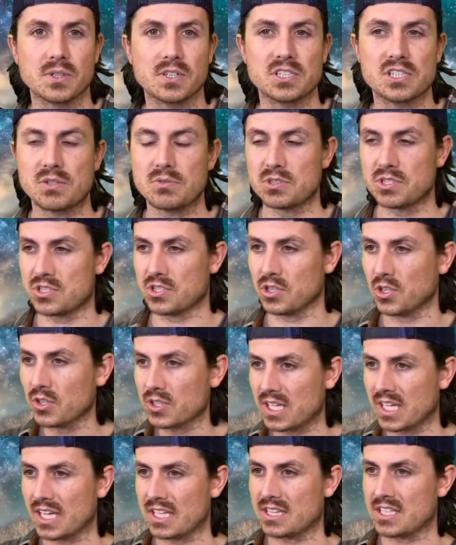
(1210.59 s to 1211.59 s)
She was just
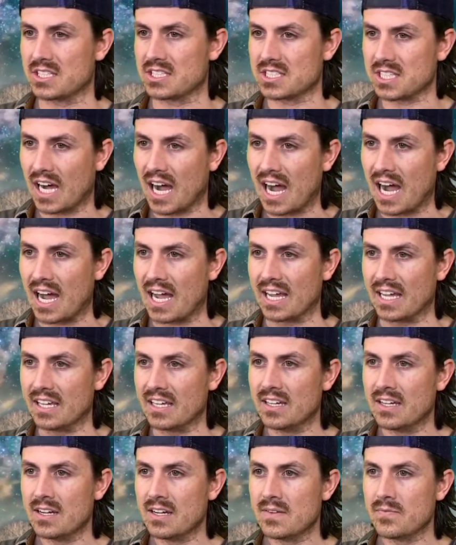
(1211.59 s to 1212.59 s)
looking at this guy
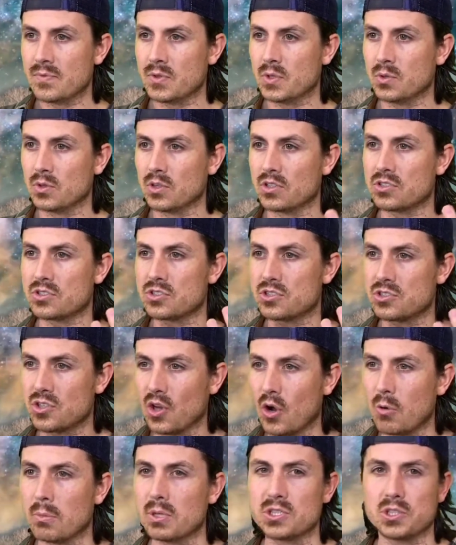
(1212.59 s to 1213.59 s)
who looks so
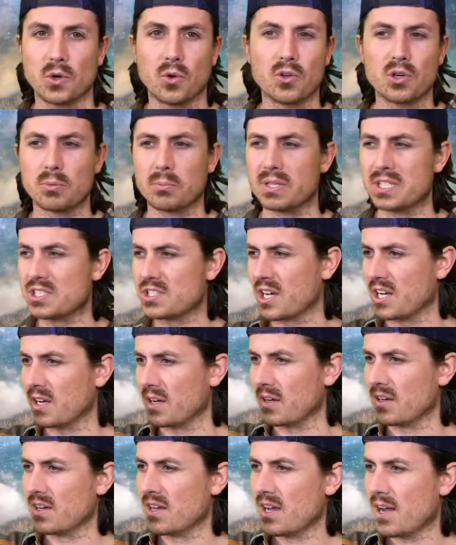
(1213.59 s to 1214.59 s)
much older, but he's got
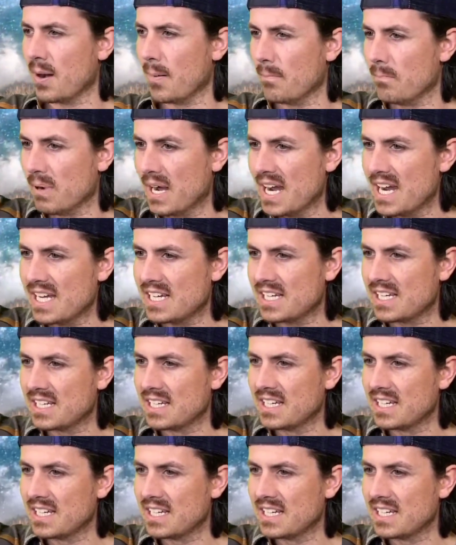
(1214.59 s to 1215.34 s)
a bike